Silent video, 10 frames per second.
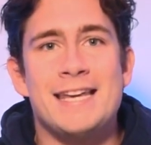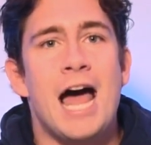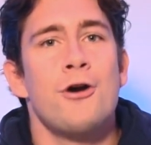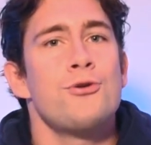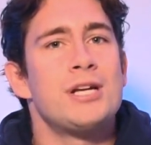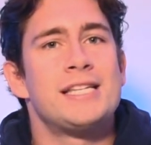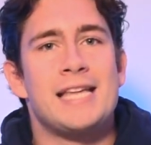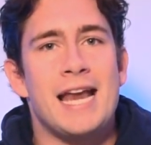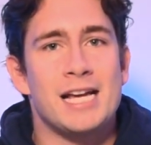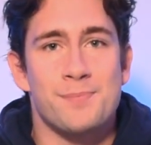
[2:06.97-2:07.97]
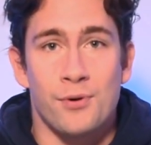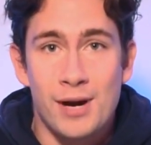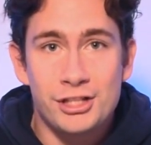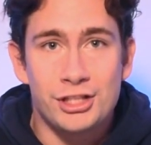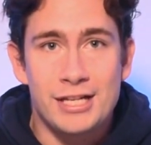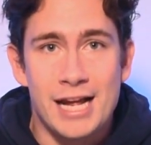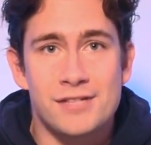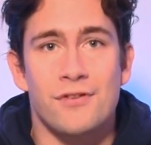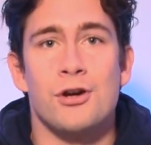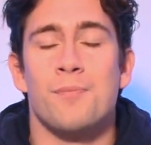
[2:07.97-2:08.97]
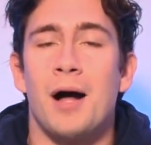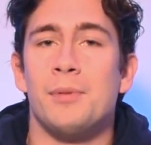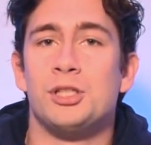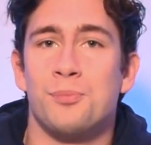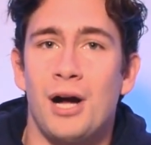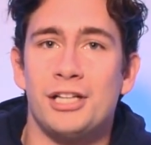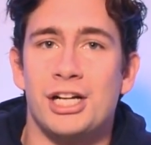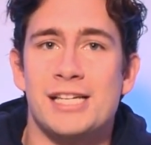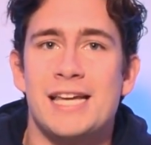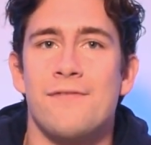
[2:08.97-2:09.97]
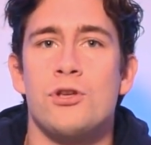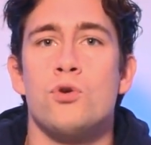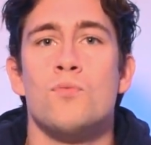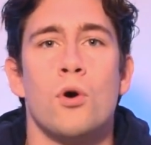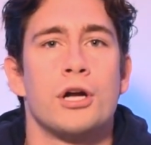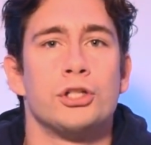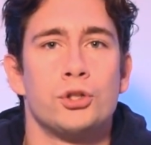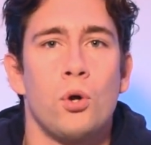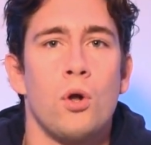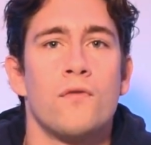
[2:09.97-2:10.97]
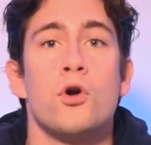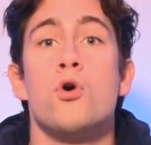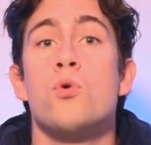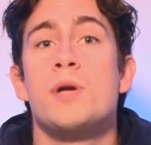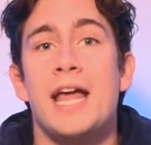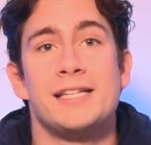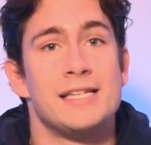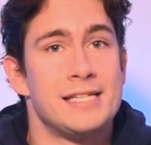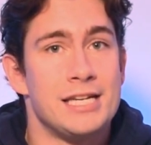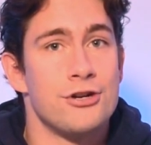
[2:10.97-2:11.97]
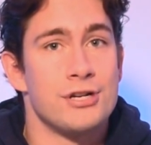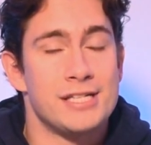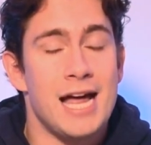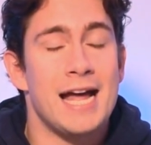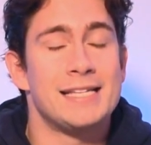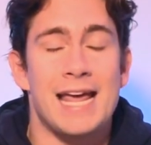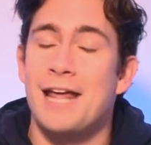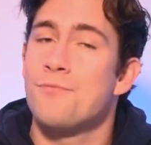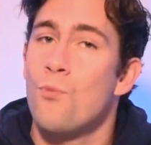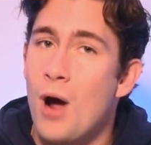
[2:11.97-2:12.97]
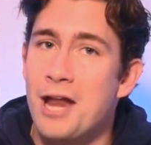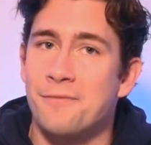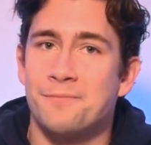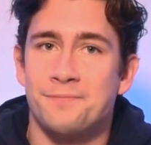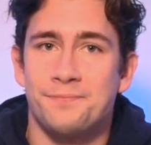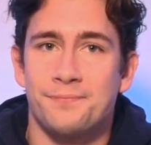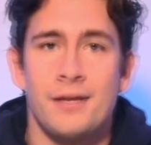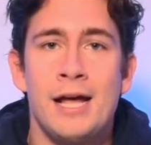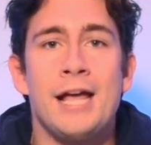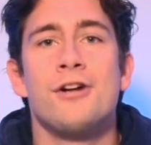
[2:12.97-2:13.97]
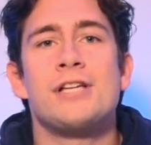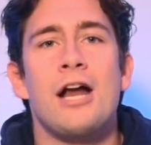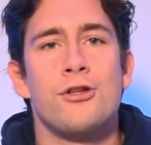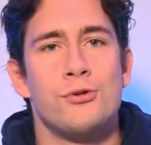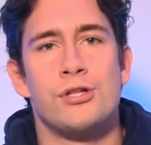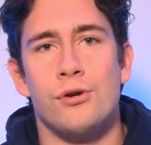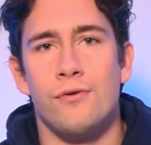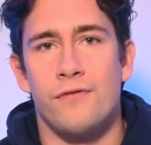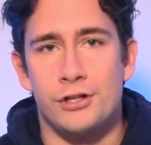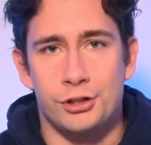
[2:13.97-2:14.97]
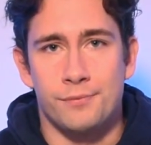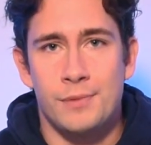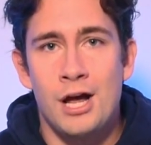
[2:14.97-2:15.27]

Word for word: Now you can set expiration dates for your published projects, giving you more control over who gets to see your designs and when. Here's how to use the new feature.